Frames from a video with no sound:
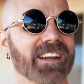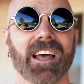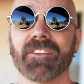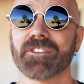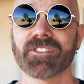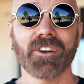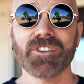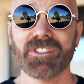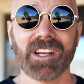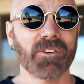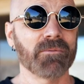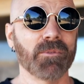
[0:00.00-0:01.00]
Now, the Star
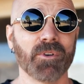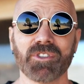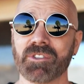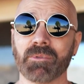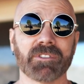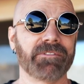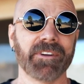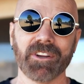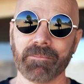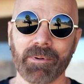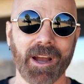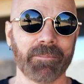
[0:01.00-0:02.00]
Shower Motion was
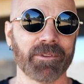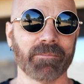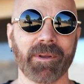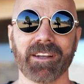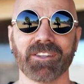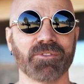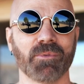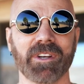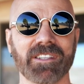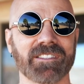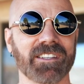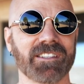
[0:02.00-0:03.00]
very popular back in
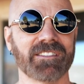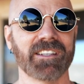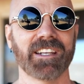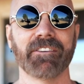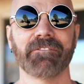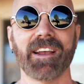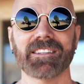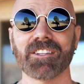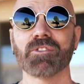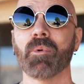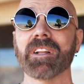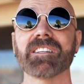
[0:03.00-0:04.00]
2016. In fact, in
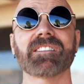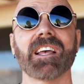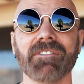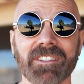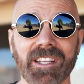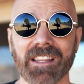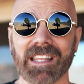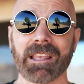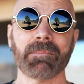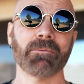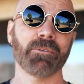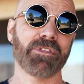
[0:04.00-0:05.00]
2017, they
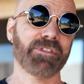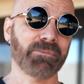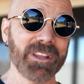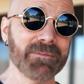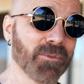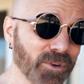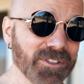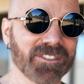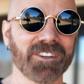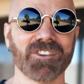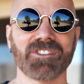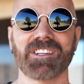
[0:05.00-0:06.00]
came out with 3 more
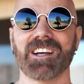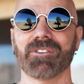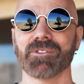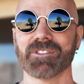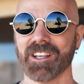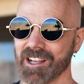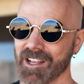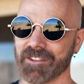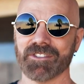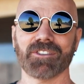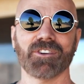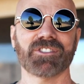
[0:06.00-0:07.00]
Star Showers,
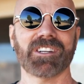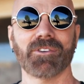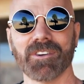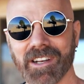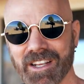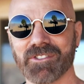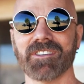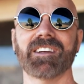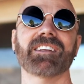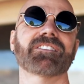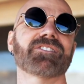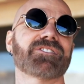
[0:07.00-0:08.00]
the Star Shower Laser
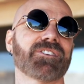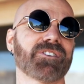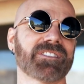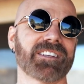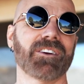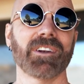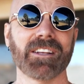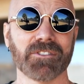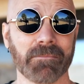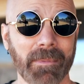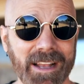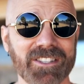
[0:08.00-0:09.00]
Light, the Star Shower
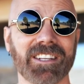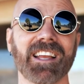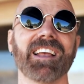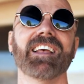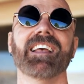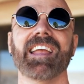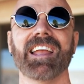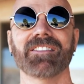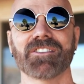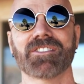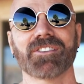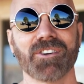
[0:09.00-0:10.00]
Laser Magic, and
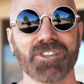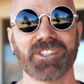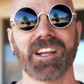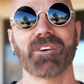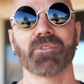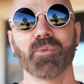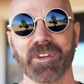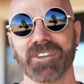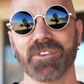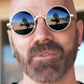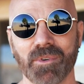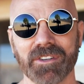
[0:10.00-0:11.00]
the Star Shower
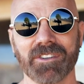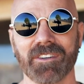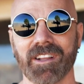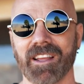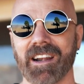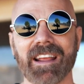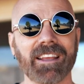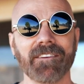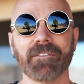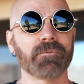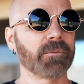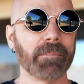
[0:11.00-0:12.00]
Window Wonderland. And I
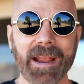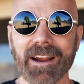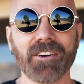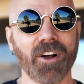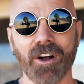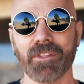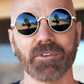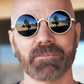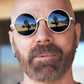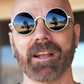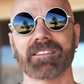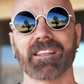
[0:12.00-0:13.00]
can compare all those
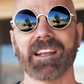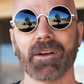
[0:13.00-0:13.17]
back then.